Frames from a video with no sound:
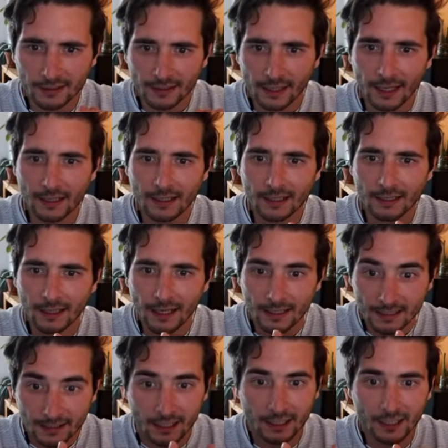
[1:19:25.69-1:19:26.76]
as
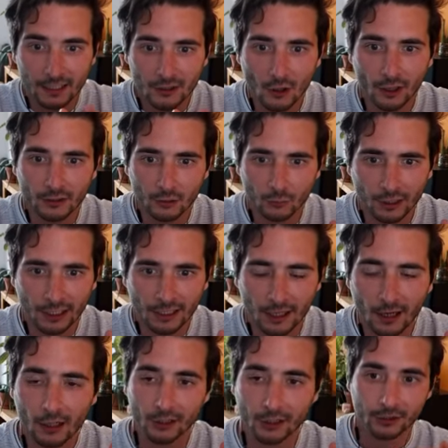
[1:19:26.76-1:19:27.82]
it is not really
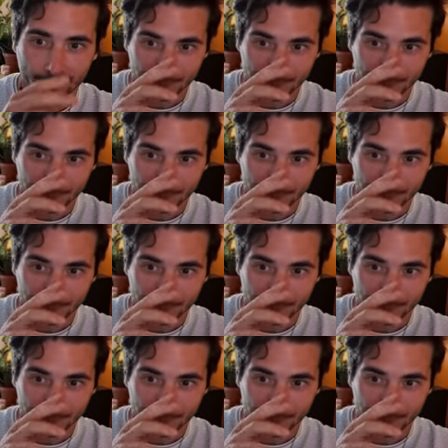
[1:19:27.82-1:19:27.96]
art.